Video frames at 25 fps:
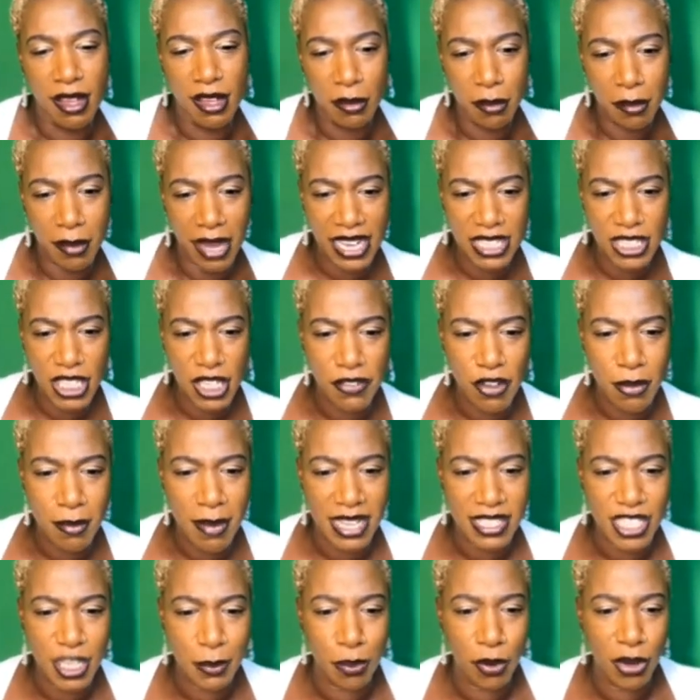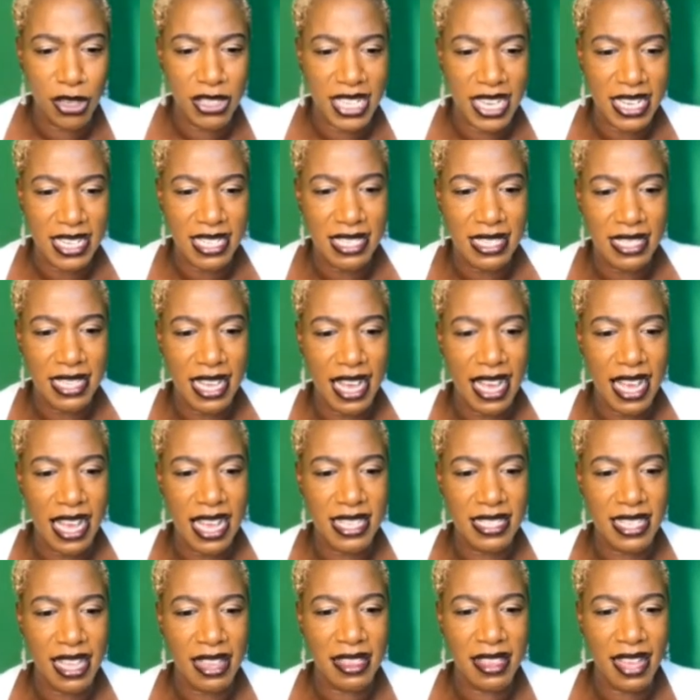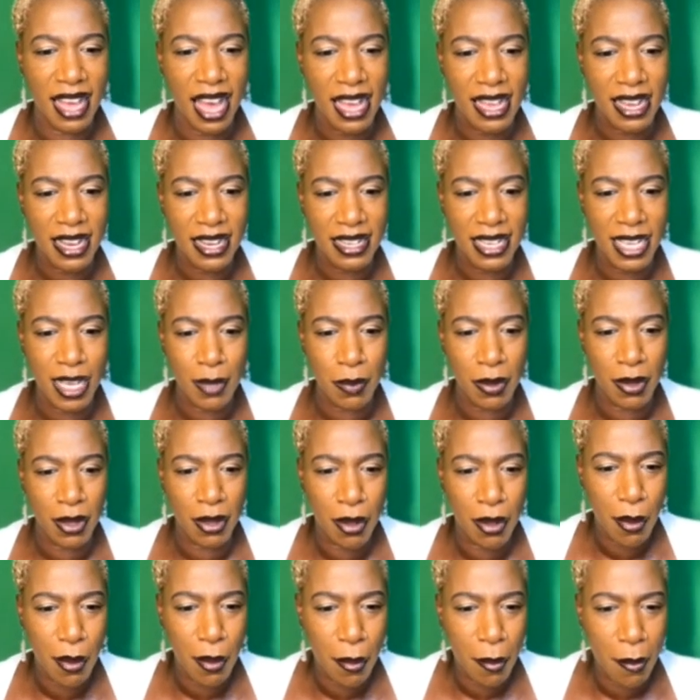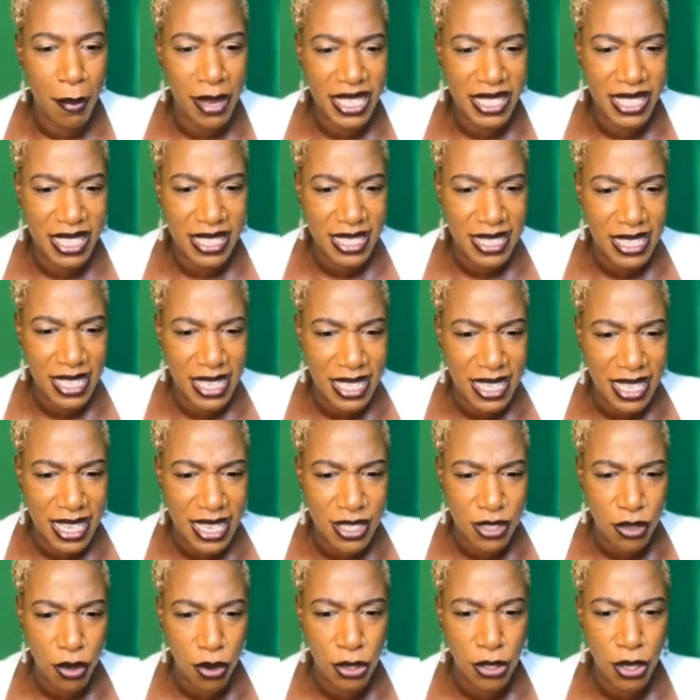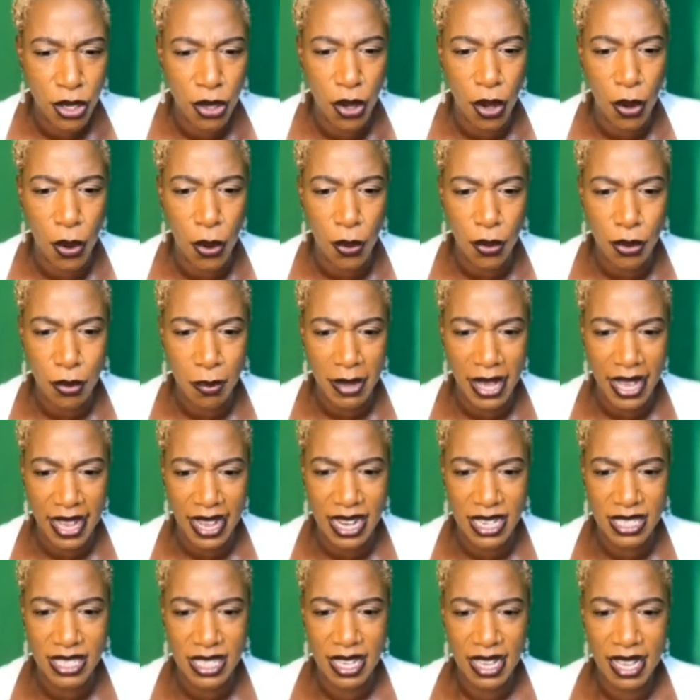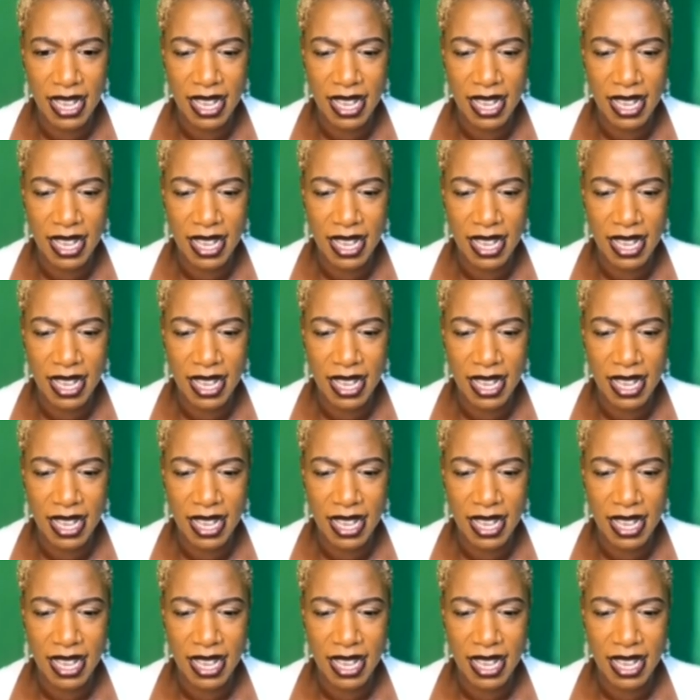Mind Over Matter Project says that clip Melanatic is on her own page.